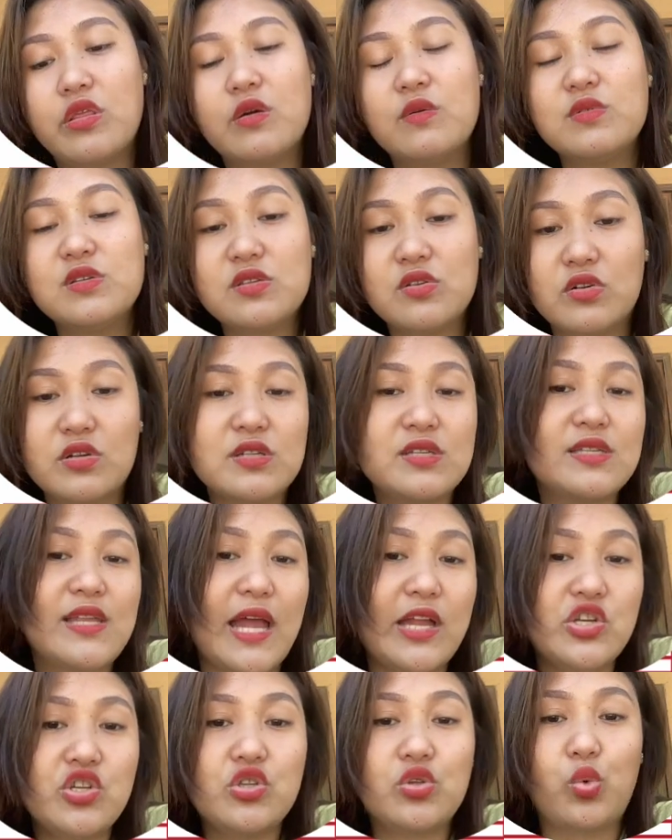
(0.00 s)
Those are
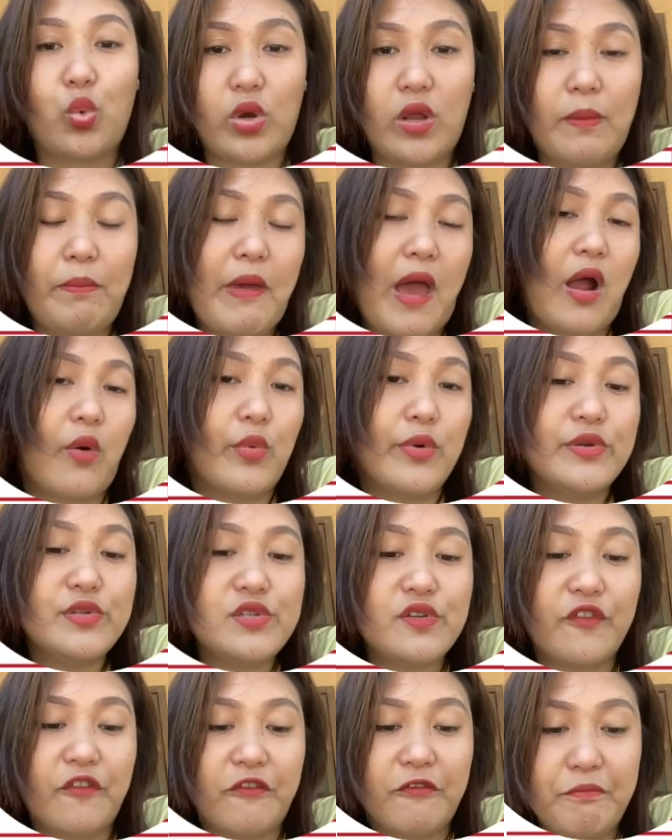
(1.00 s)
statutory
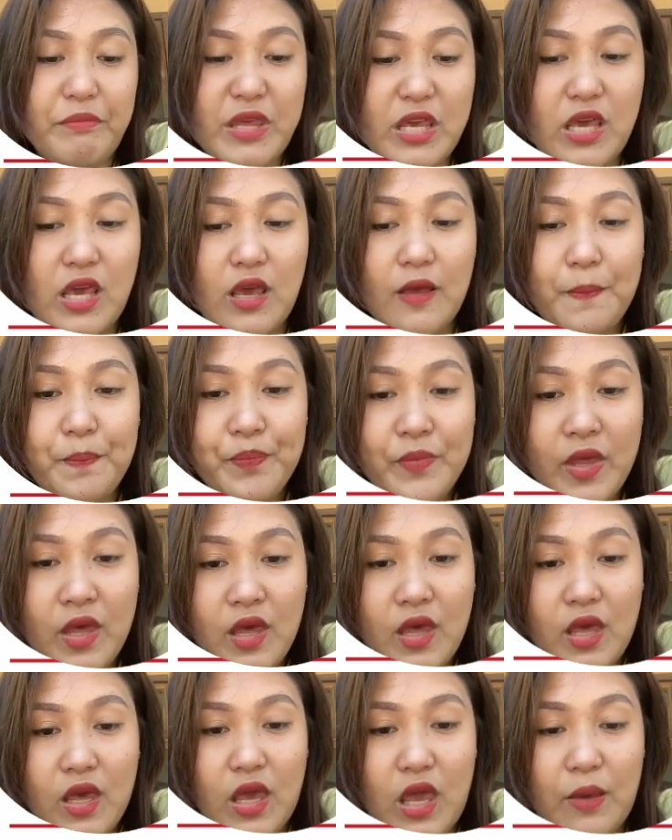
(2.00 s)
powers of being
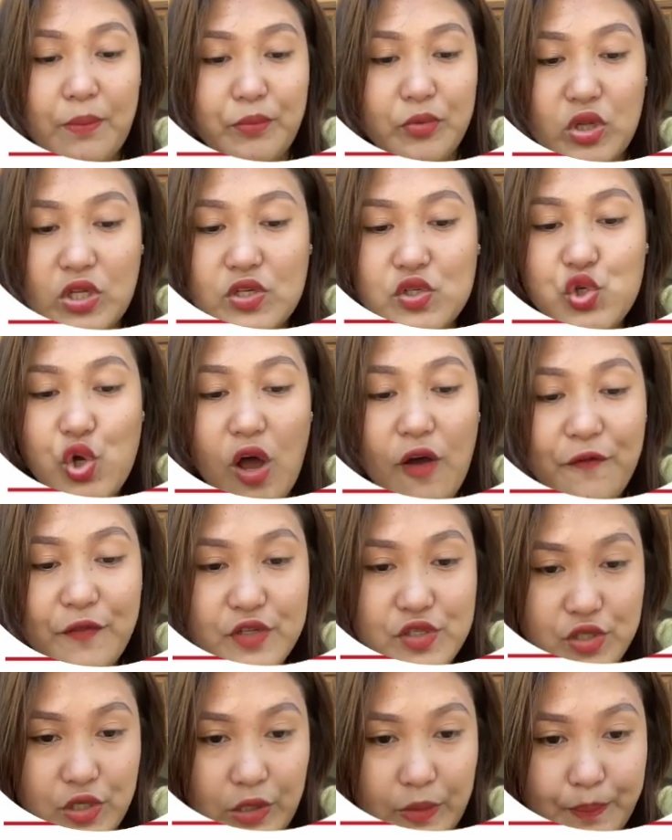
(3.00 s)
a police
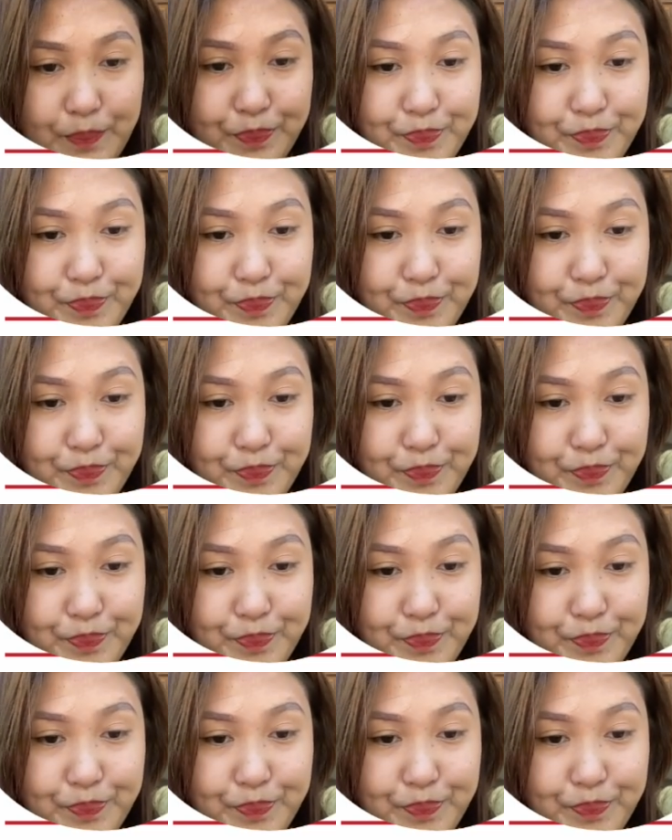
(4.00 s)
officer.